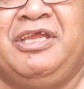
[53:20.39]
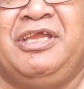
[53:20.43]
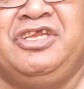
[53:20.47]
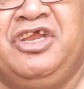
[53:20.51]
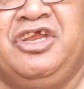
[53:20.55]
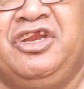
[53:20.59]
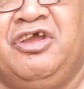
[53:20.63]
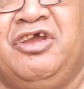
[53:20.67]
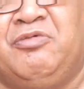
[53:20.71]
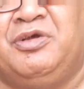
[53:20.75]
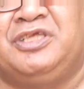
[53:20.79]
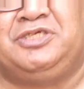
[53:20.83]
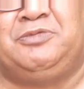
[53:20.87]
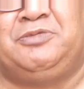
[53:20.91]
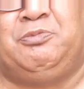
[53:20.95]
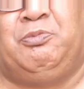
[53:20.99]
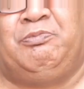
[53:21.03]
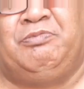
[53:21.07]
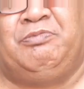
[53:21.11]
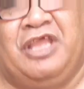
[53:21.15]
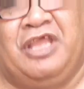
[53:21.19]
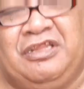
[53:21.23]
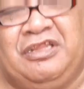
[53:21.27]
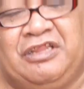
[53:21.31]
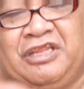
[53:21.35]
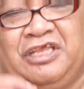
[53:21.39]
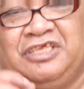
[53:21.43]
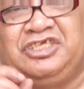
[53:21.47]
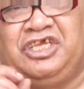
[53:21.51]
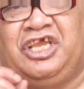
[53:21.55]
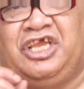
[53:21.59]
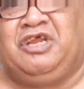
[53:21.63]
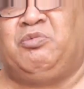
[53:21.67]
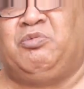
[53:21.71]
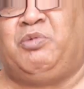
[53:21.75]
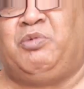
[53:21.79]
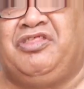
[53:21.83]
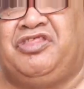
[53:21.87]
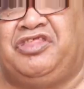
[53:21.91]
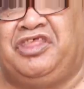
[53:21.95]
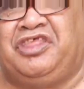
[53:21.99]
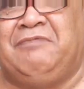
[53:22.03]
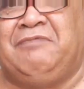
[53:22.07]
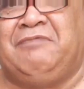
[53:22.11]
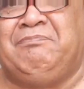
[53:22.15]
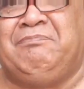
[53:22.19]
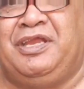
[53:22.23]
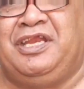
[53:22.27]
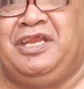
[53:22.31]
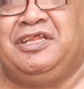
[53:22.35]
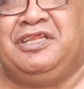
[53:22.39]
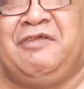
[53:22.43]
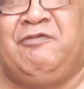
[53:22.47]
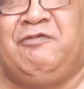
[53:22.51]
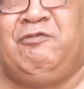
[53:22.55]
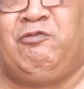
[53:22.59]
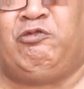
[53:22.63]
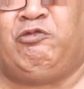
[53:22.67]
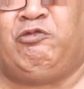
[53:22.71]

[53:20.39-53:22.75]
And you know what? There's only one thing better than